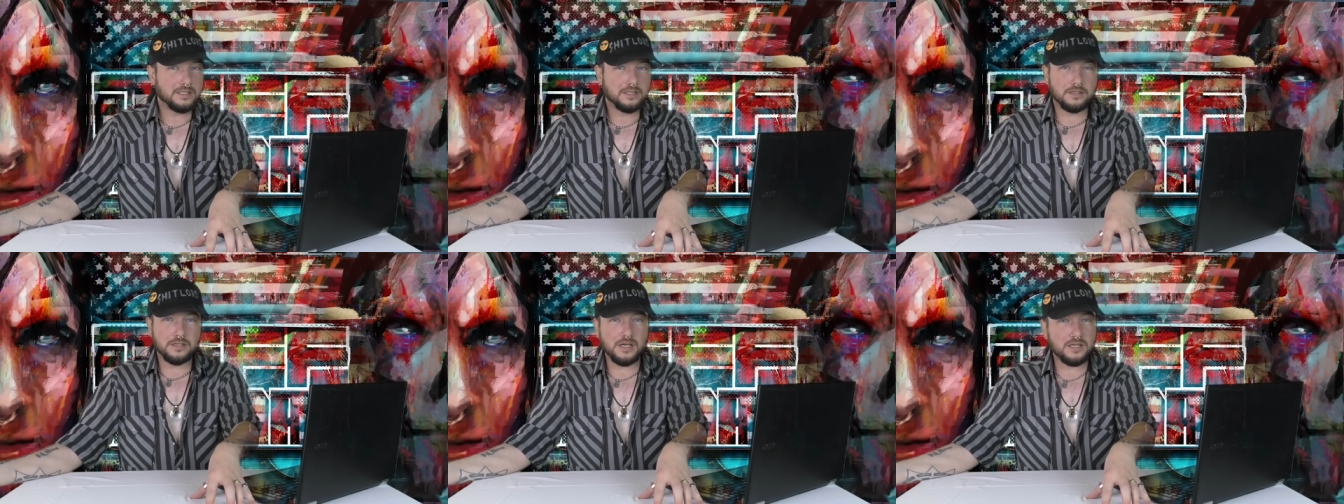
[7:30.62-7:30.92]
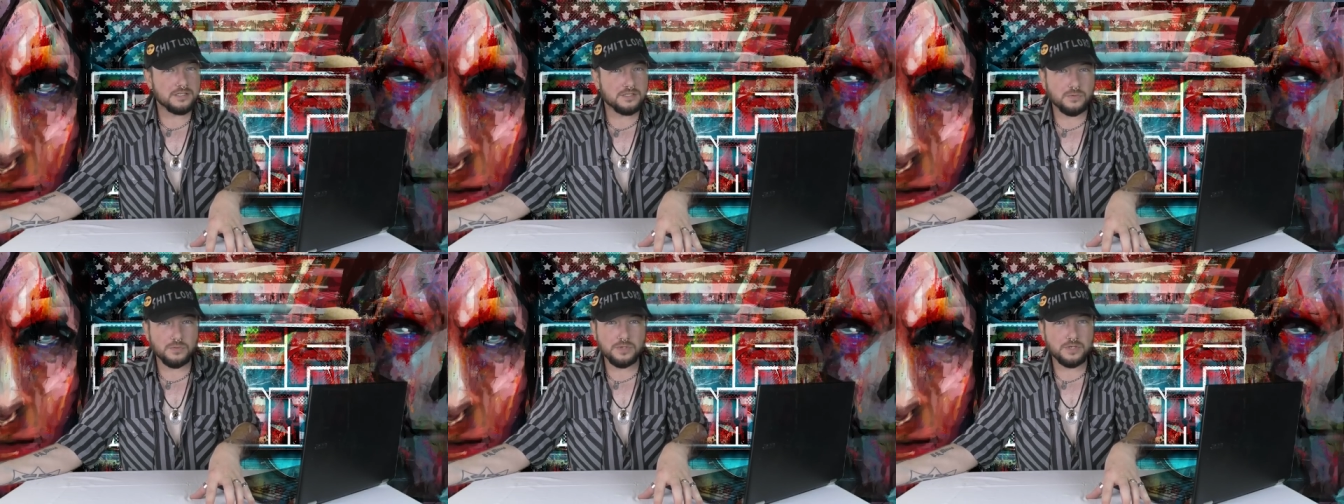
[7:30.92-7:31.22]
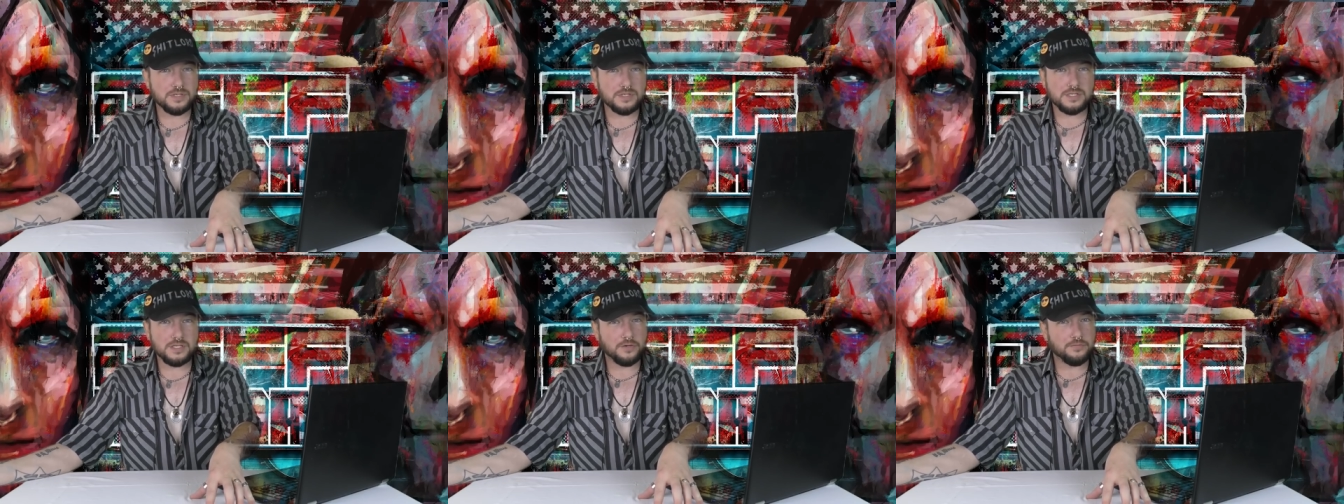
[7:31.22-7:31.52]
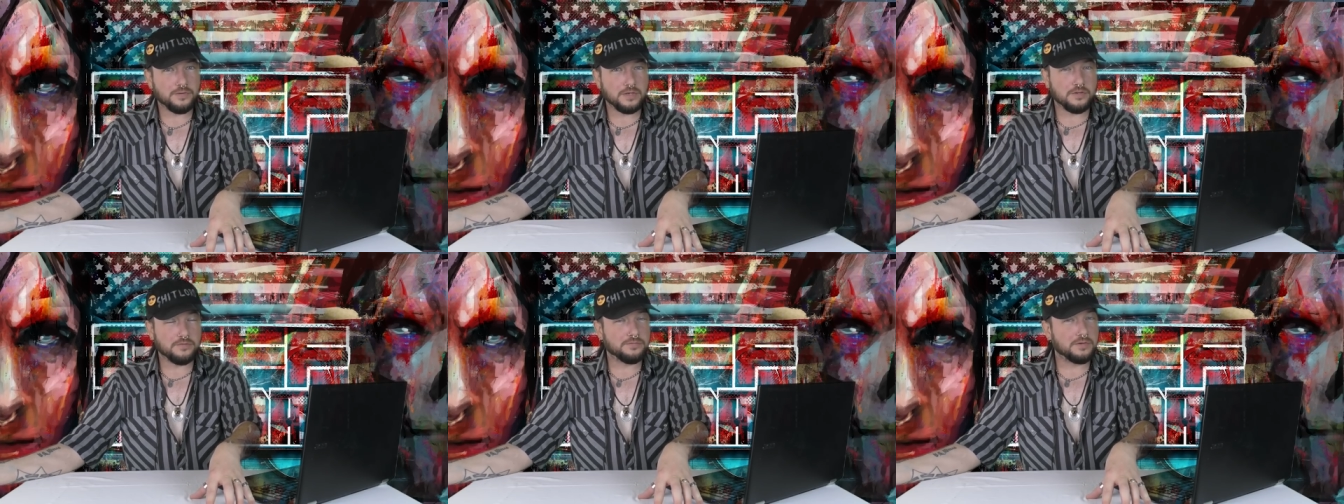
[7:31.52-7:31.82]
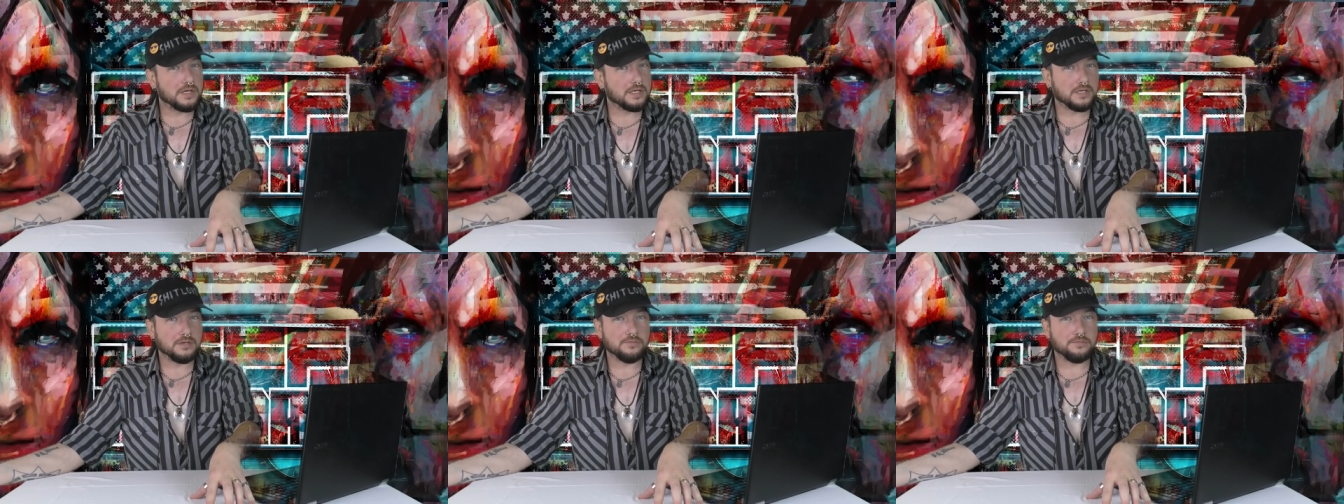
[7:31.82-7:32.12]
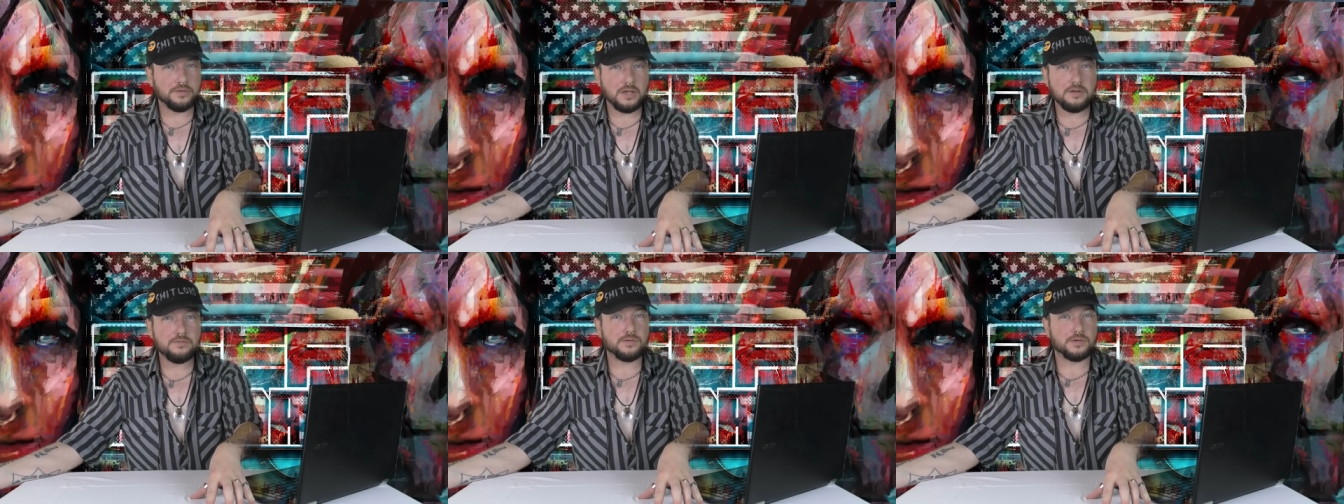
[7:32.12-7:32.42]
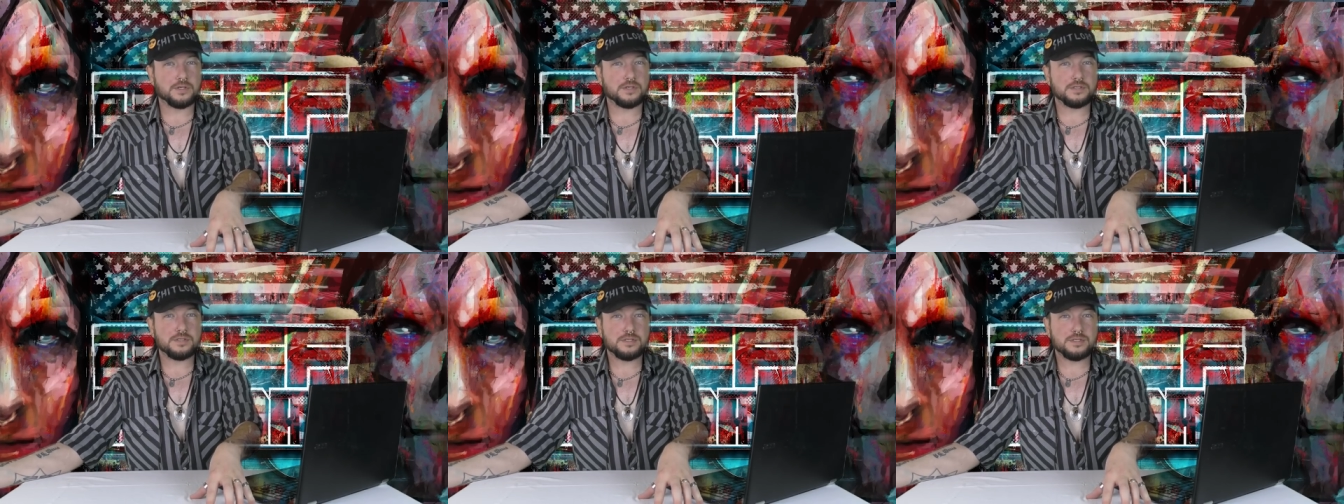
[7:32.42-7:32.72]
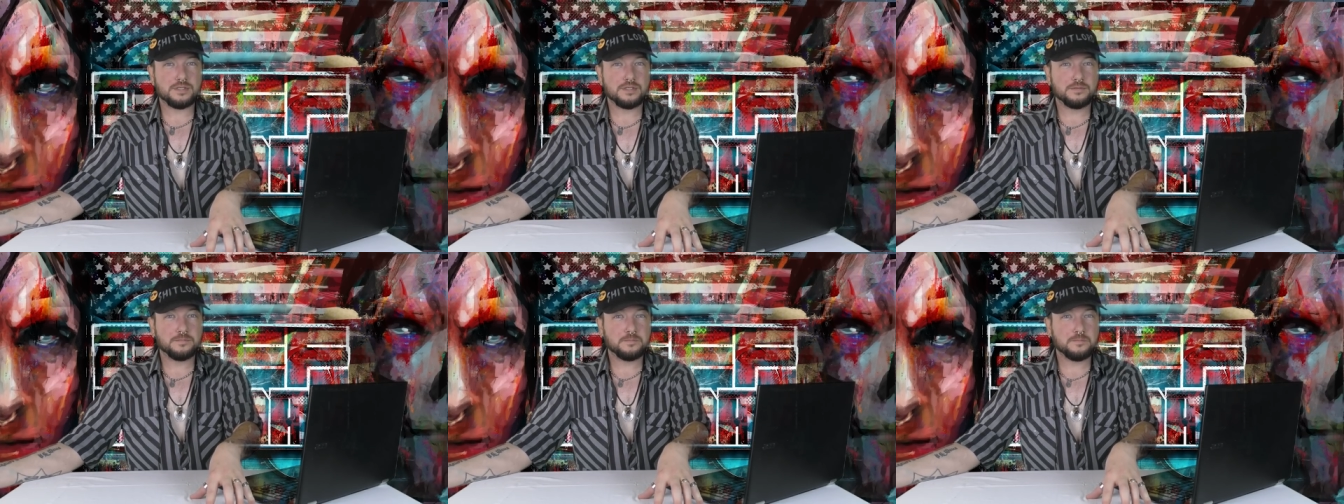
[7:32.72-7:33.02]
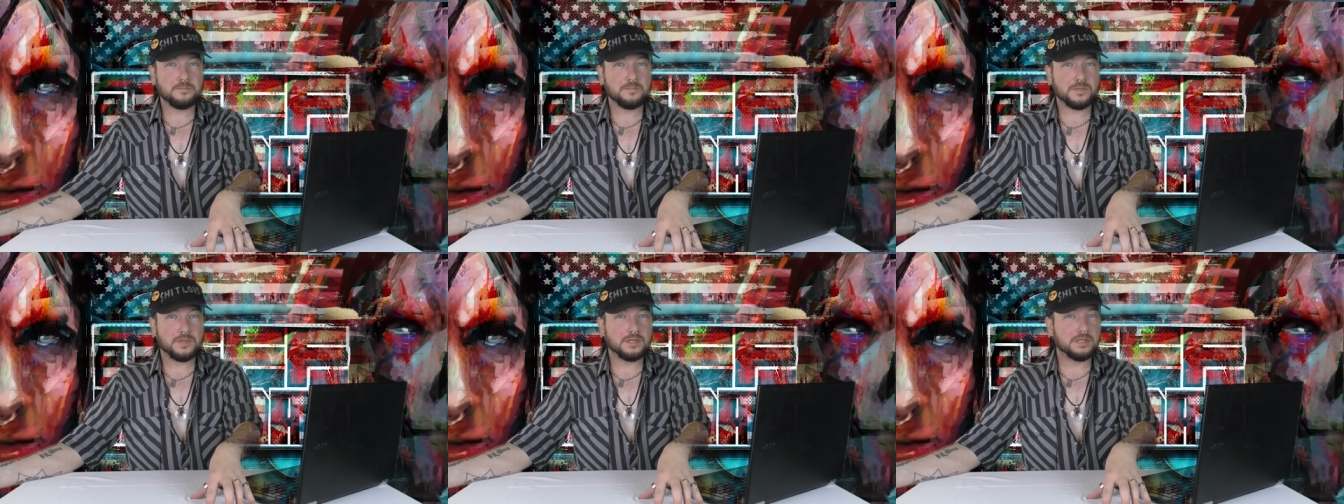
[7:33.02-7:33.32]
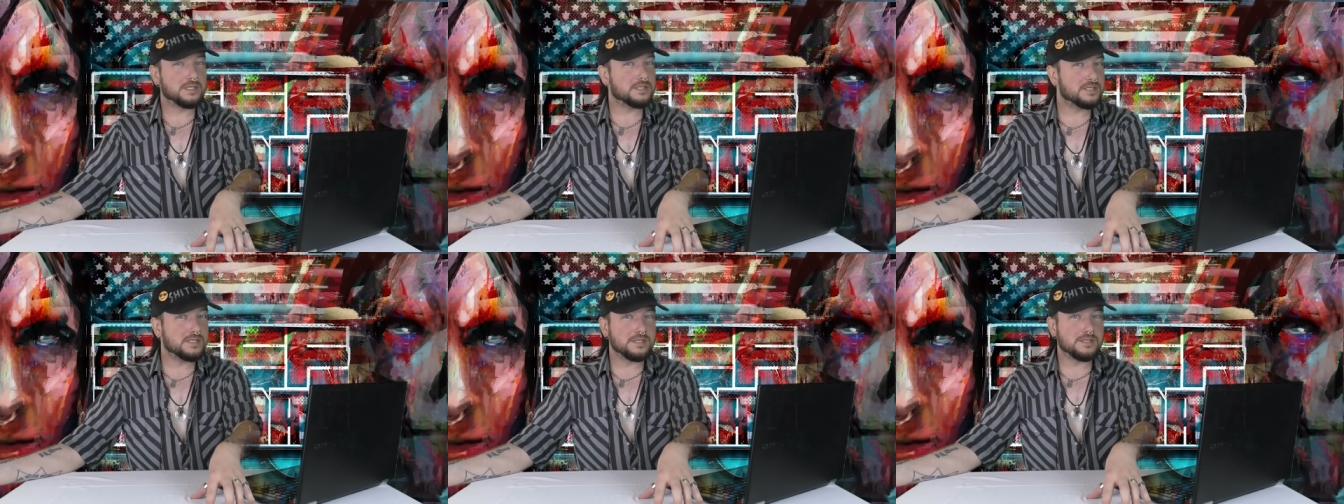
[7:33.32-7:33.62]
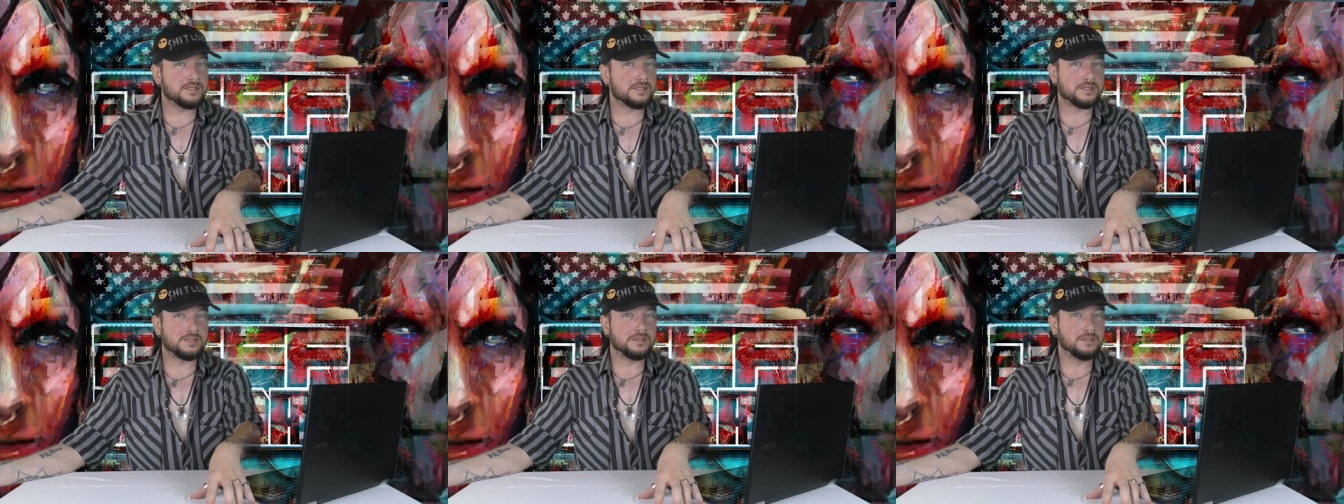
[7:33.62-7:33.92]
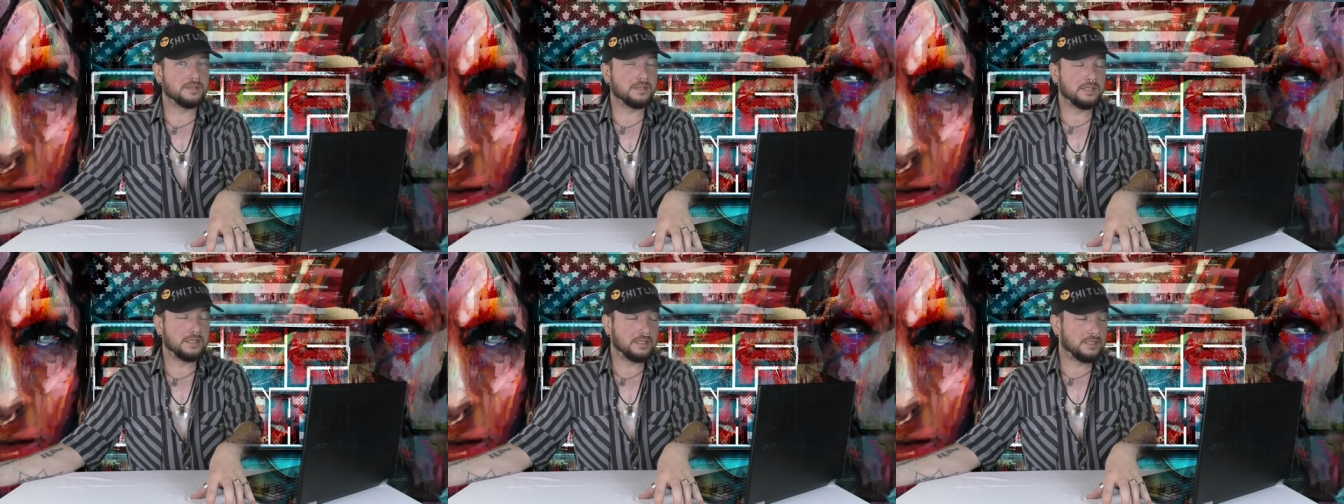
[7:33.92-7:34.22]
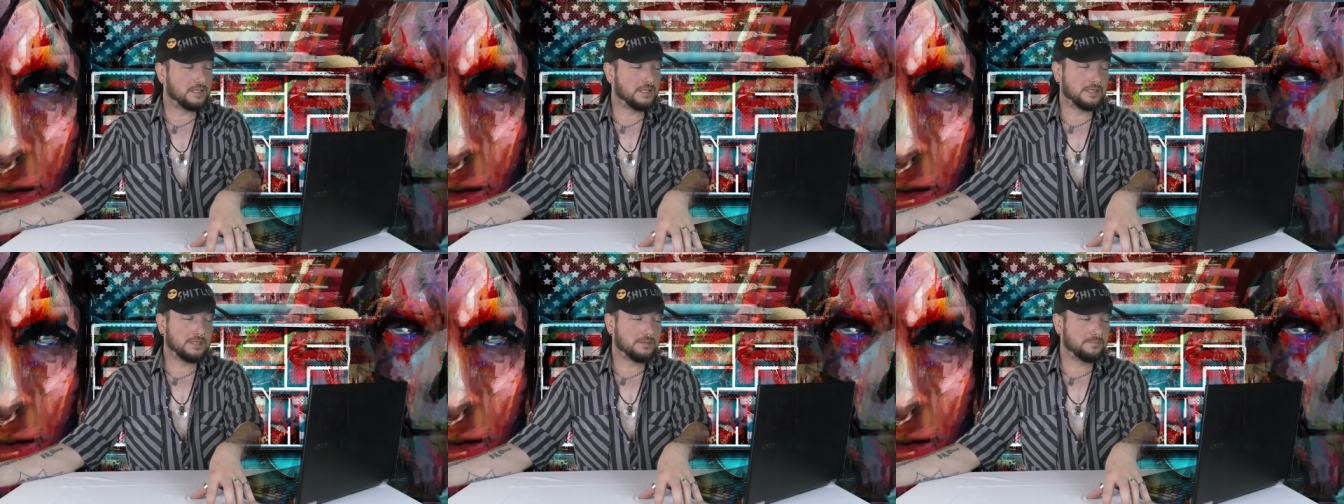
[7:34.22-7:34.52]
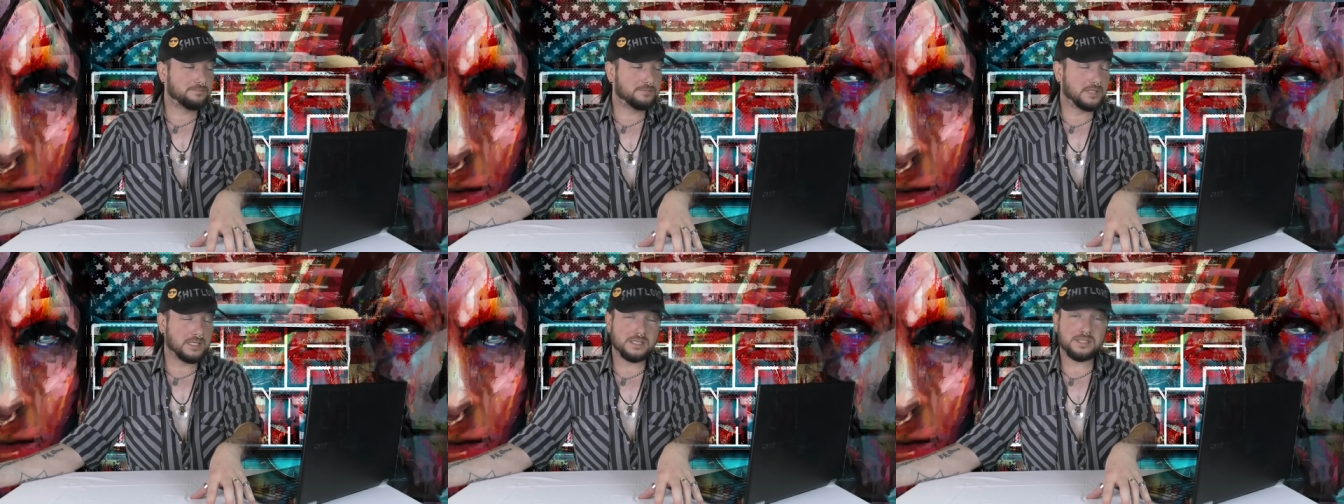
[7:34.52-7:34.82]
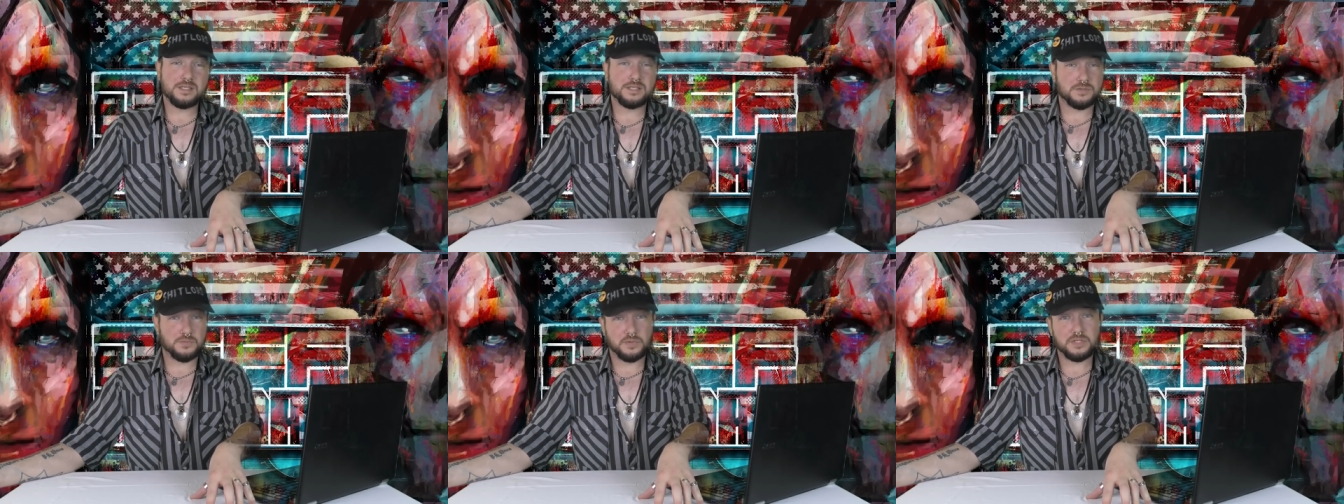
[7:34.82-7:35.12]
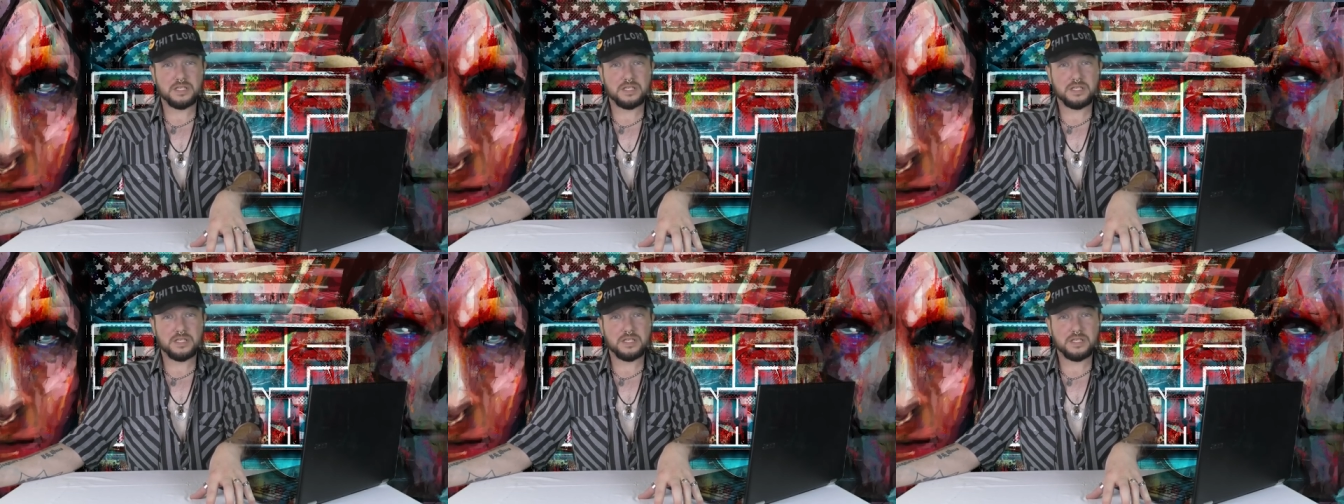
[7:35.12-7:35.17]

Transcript: you're not doing yourself any fucking favors. This is this is